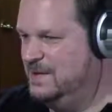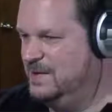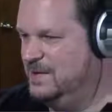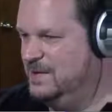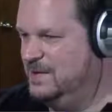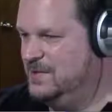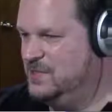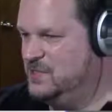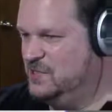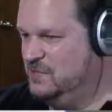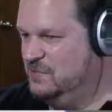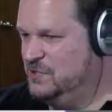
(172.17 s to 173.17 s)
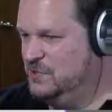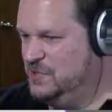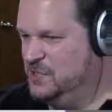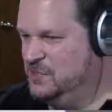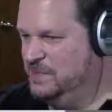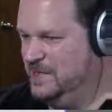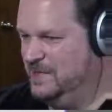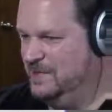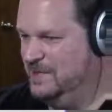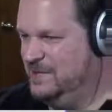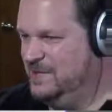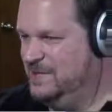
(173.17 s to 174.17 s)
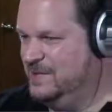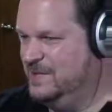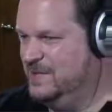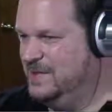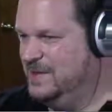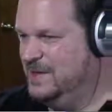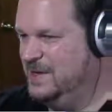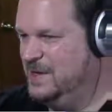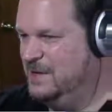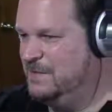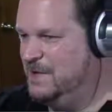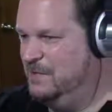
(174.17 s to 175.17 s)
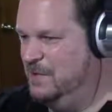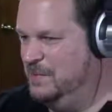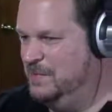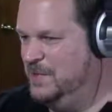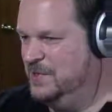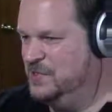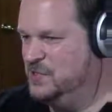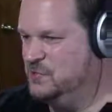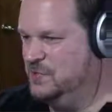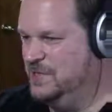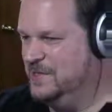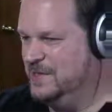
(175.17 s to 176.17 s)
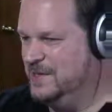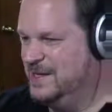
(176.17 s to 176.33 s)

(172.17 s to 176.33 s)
Let's see which one's my... Forgot what button's what.